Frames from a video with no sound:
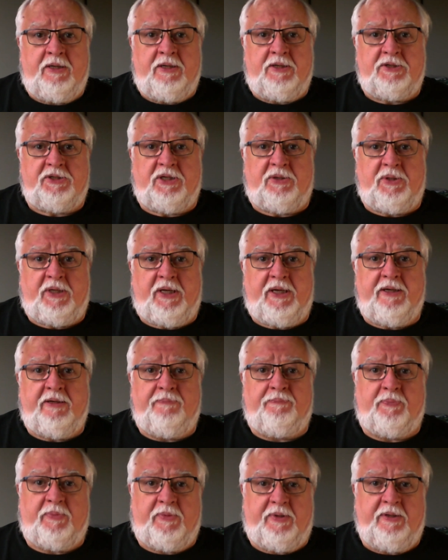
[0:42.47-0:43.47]
So
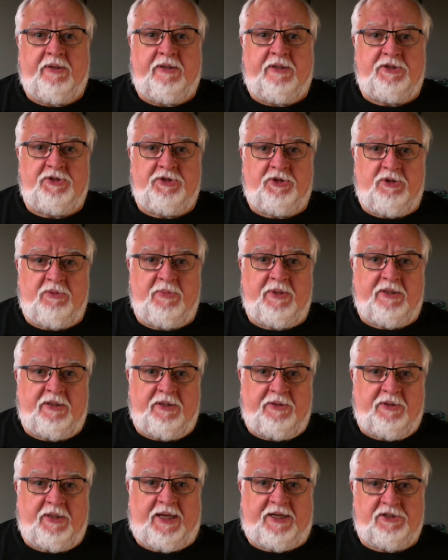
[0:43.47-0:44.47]
again, assuming
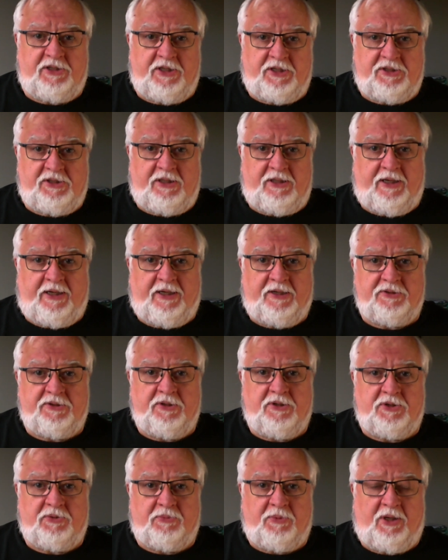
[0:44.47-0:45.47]
that that
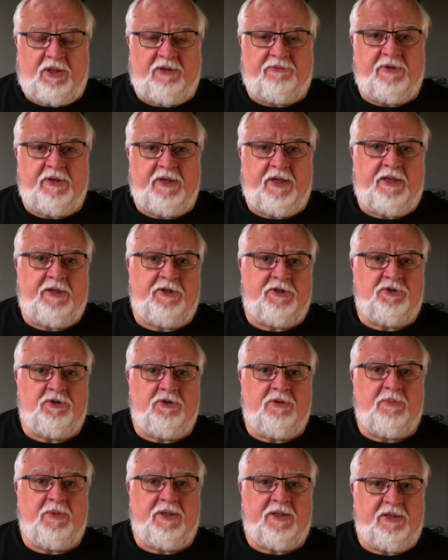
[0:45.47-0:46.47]
$60,000 is relevant and
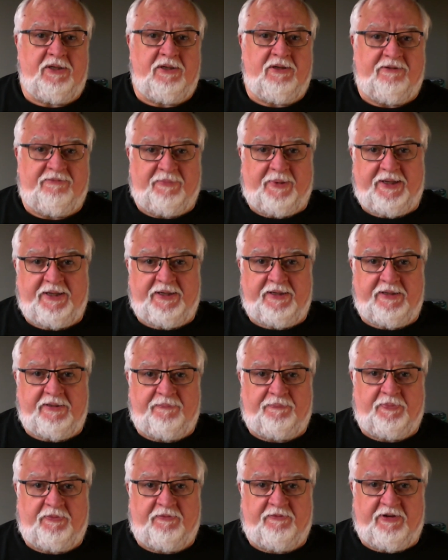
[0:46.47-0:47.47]
assuming that you've made
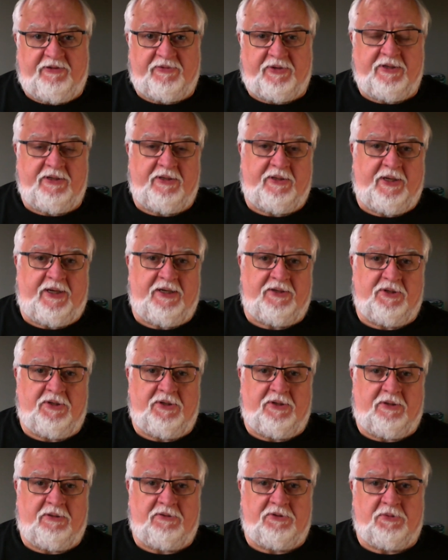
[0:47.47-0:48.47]

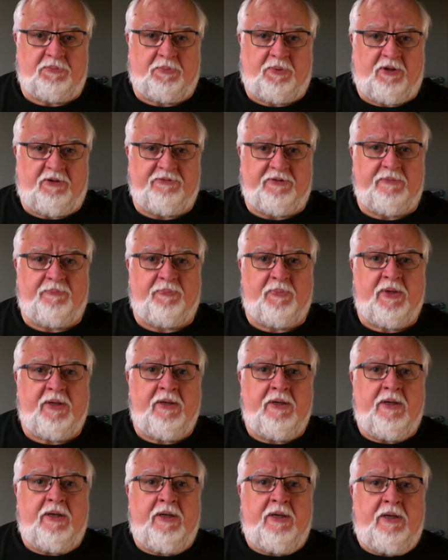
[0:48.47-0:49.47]
$15,000 profit,
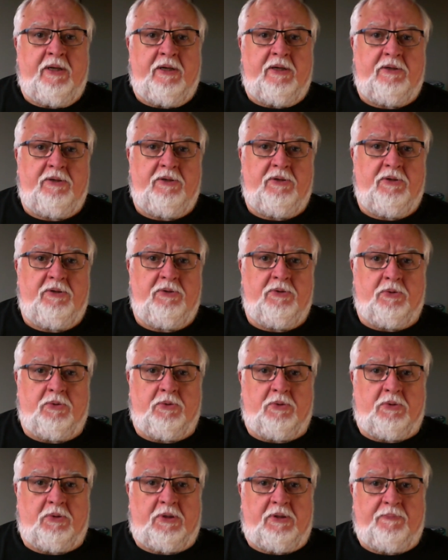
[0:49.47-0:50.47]

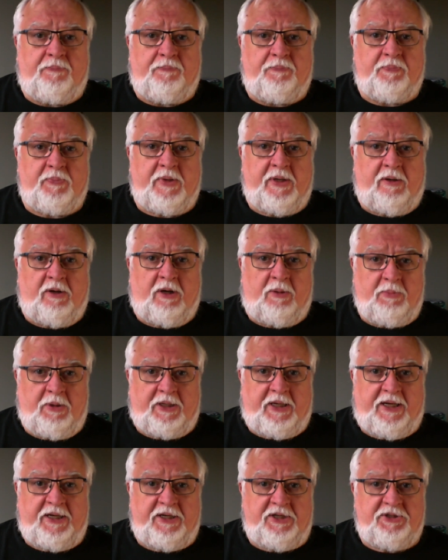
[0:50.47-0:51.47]
your
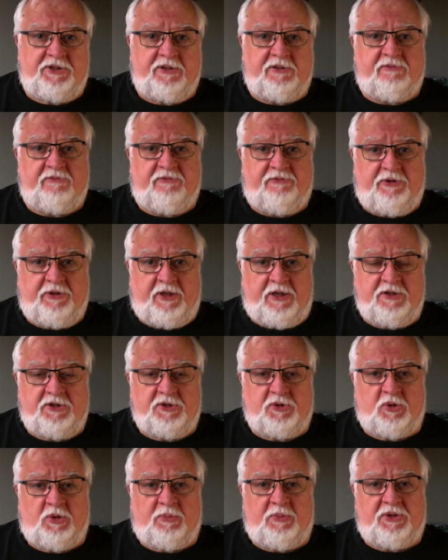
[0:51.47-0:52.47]
obligation for the
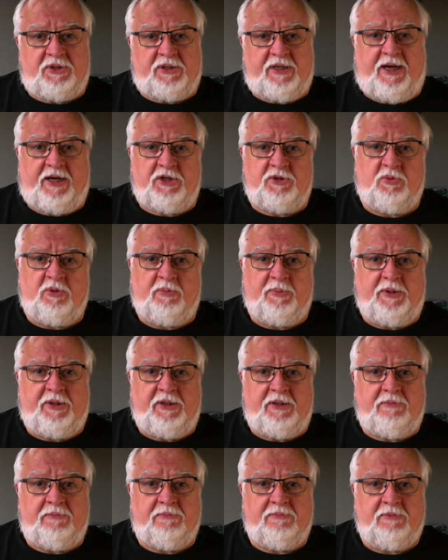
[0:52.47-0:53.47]
instalment tax will
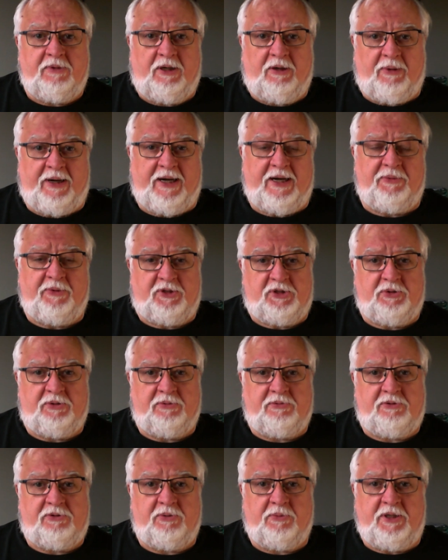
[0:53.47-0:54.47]
be around the
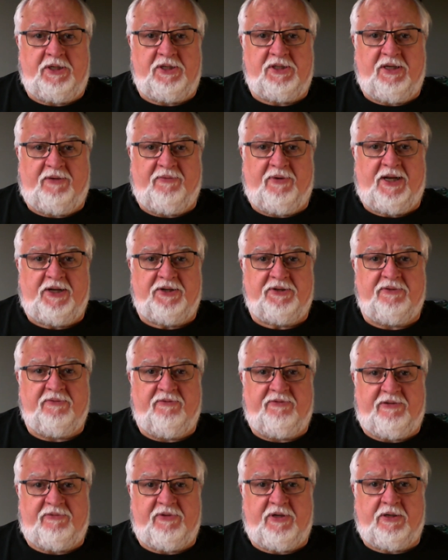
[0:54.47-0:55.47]

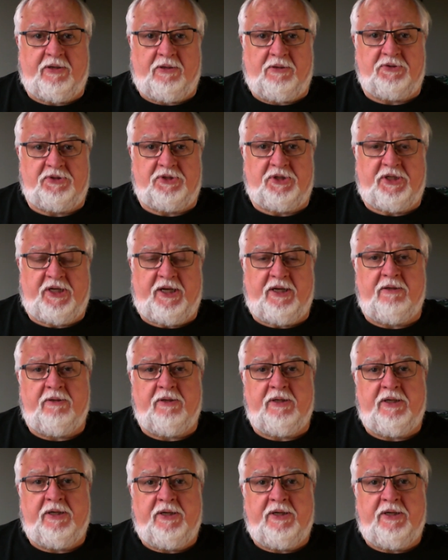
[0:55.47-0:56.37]
$2,750 again.